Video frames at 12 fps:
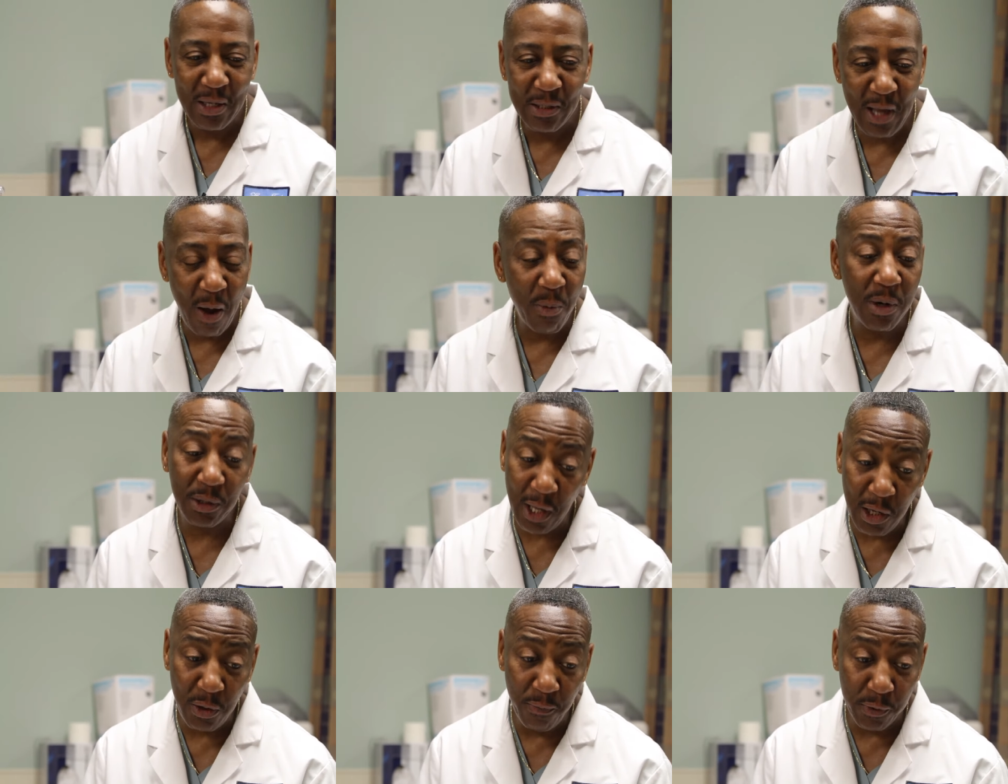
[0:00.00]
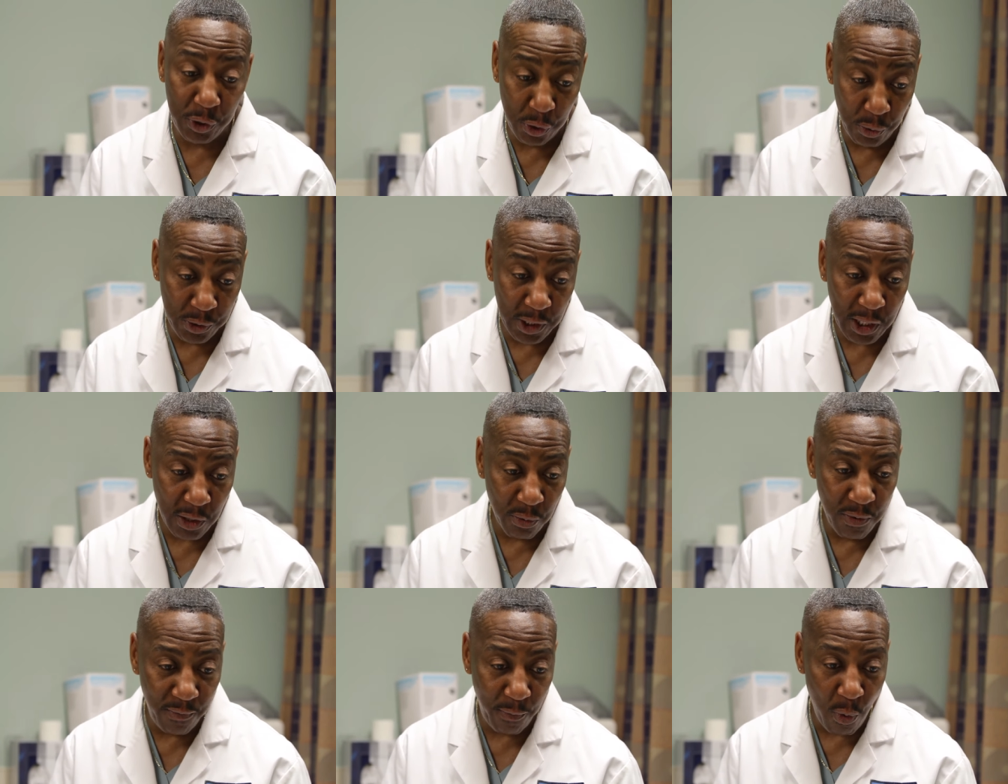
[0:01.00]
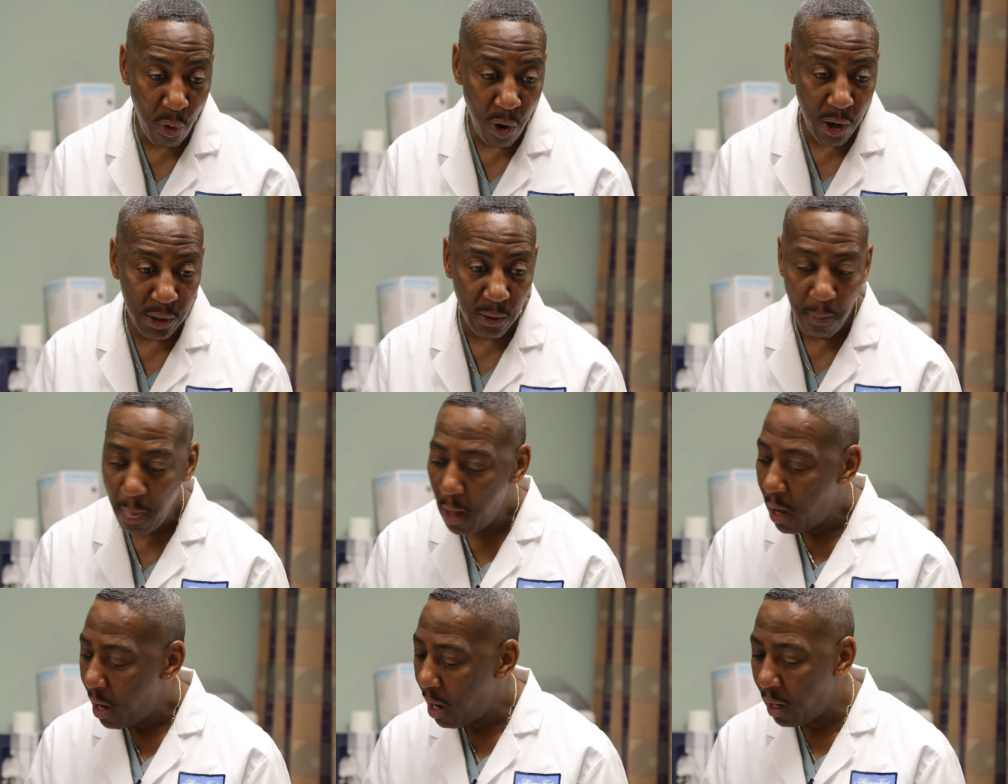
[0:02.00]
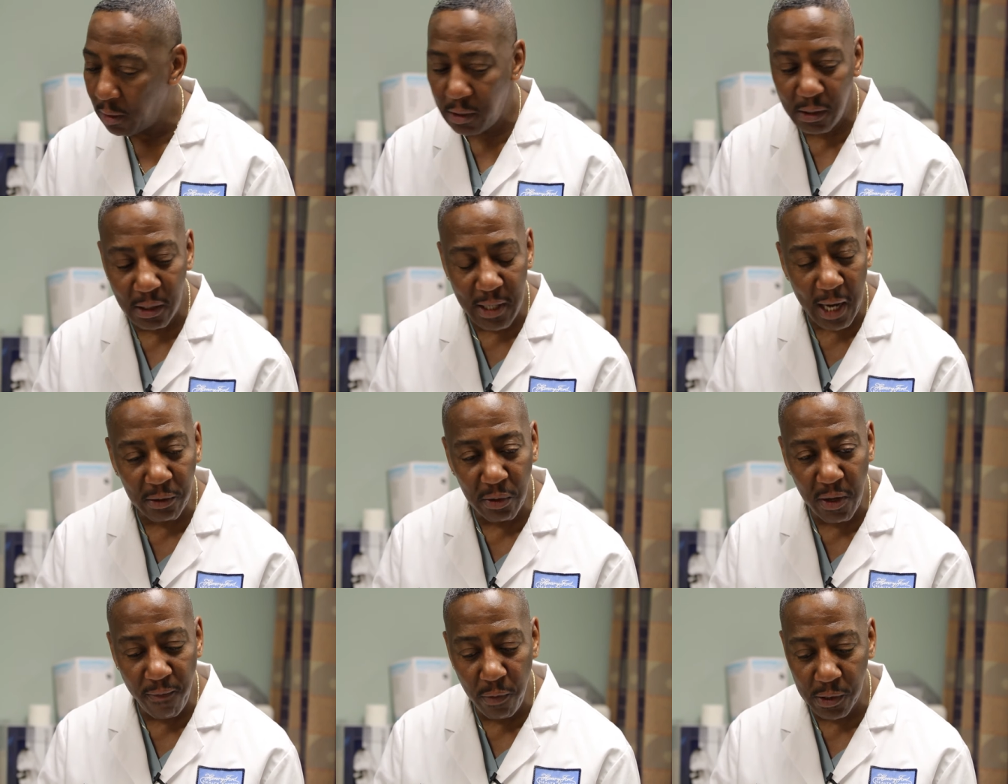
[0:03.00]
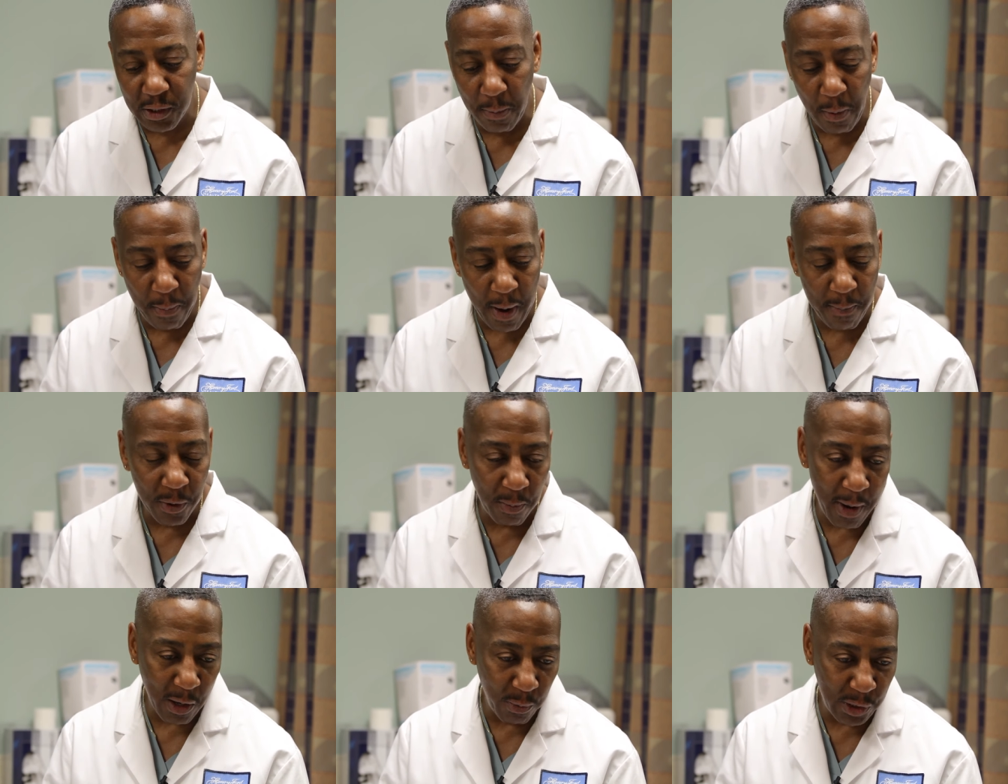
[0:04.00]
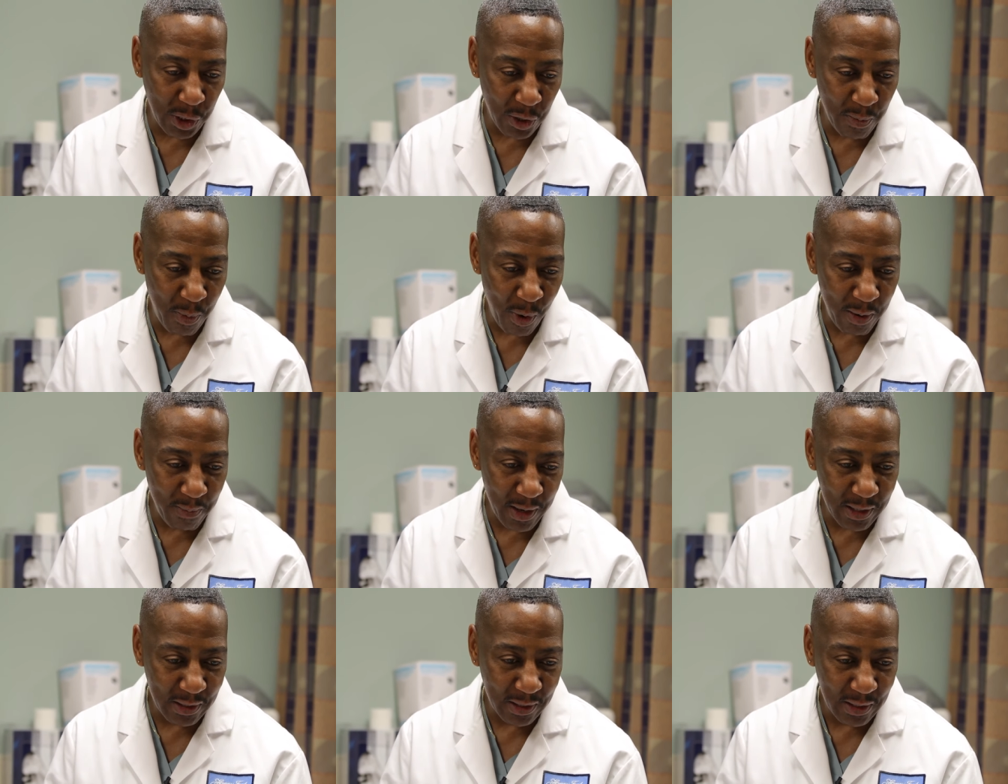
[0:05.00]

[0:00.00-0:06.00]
So I want to thank you for choosing Henry Ford. Uh, did the doctor give you a slip of paper to make a return appointment?